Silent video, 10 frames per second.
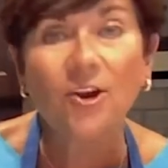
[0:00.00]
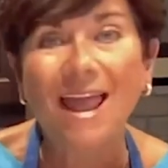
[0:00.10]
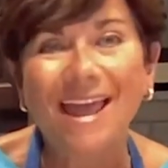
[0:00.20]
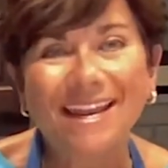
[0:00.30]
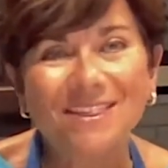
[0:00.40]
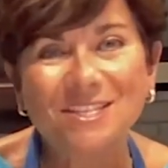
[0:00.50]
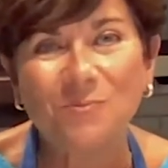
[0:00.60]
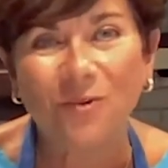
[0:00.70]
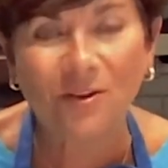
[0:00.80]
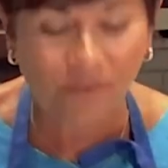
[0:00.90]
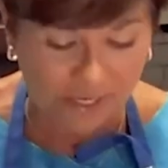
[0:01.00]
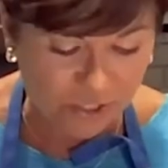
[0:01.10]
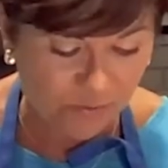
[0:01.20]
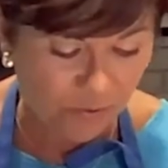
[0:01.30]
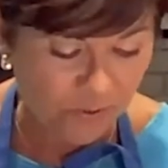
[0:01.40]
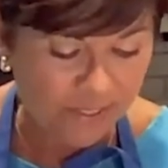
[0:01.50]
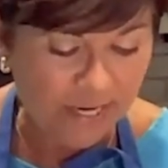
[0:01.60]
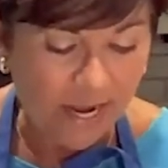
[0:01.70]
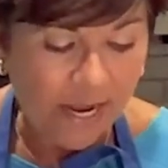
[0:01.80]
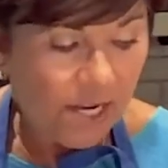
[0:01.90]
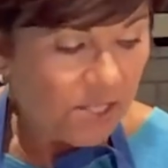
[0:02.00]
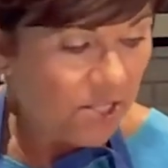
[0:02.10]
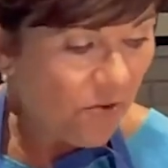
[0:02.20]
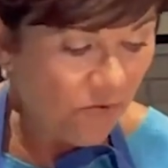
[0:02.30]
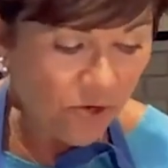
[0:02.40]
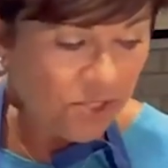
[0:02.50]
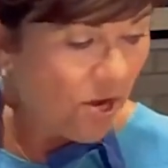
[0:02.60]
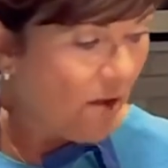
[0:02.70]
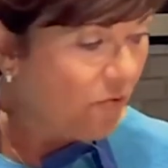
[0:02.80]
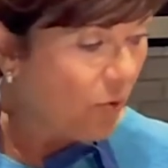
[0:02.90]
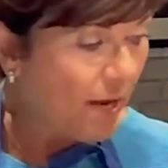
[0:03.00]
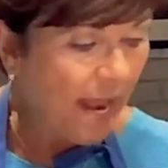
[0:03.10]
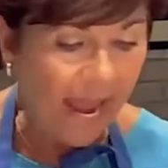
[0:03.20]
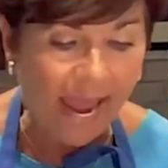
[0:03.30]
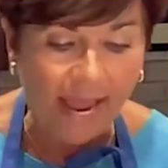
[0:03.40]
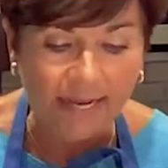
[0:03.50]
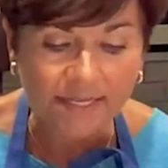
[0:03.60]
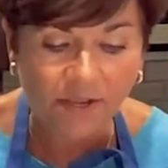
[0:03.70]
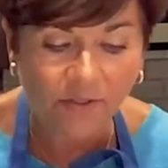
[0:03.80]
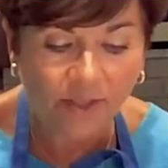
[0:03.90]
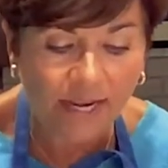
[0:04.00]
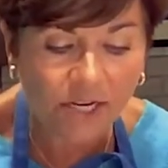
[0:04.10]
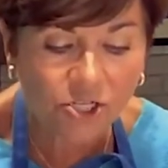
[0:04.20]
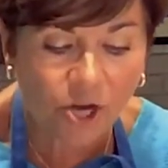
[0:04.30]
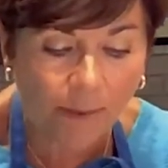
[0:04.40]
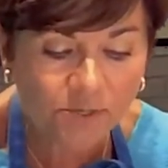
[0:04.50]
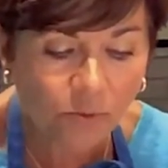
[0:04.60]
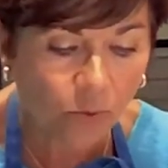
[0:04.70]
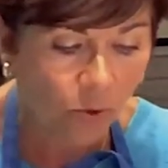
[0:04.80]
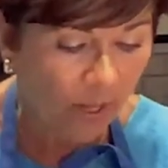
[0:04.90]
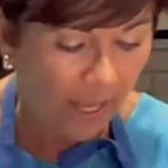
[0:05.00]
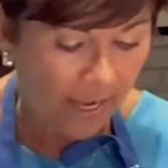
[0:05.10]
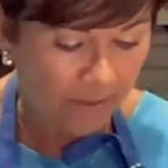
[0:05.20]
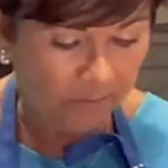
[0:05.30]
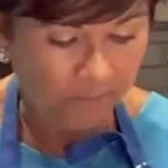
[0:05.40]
adding the spring vegetables. So first off, we're gonna add the chopped arugula.